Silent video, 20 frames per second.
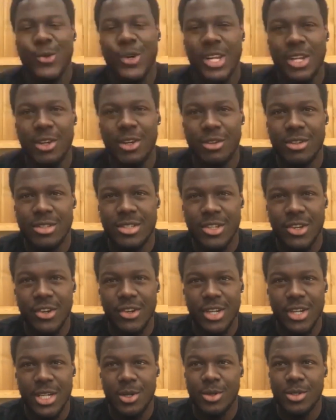when I was
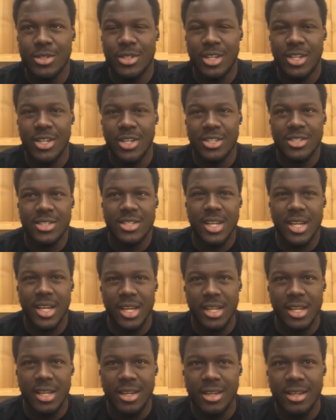younger, it was a lot
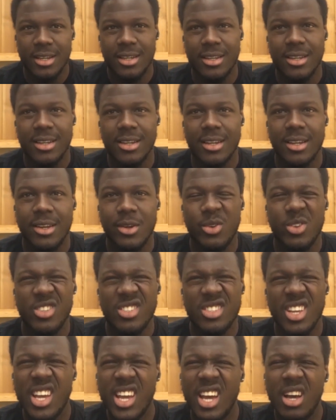skinnier.
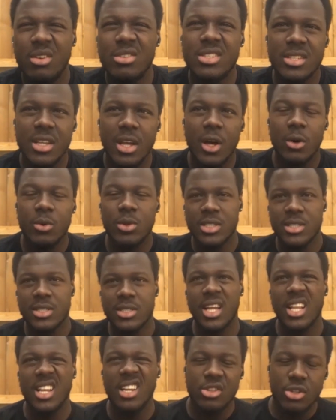I was
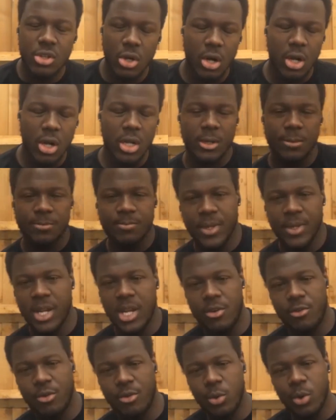slightly taller
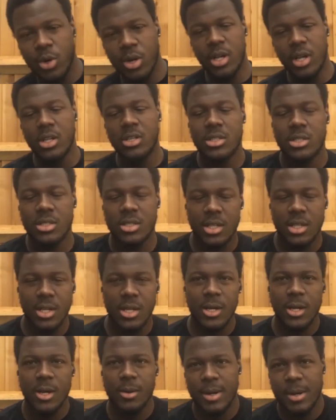than everyone else
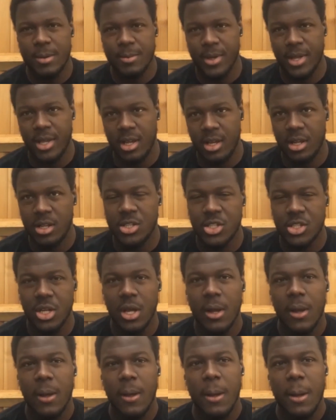at my age,
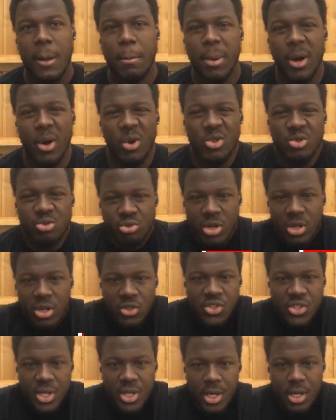but I was real
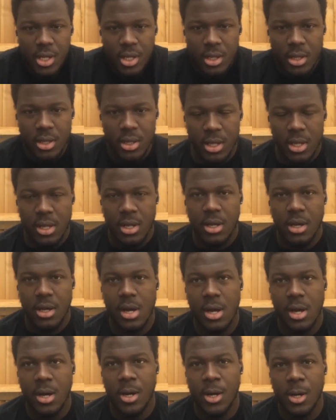skinny,
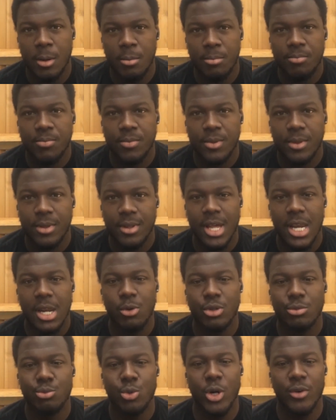and I
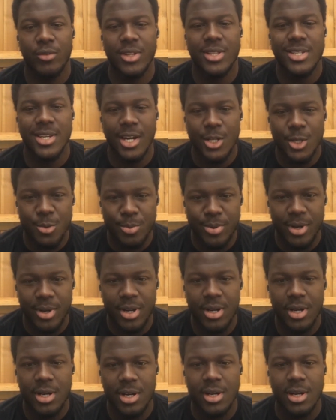was more of a touch
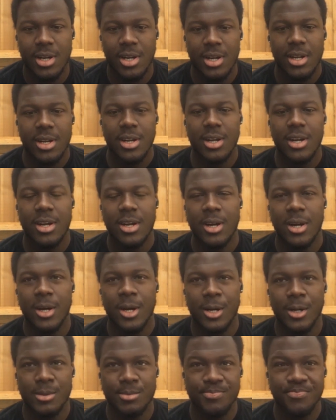player.
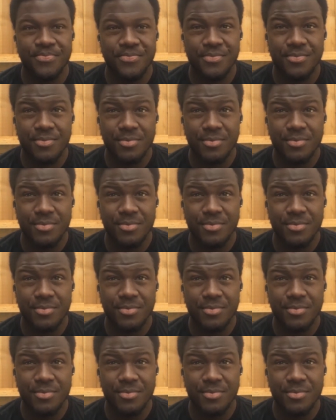And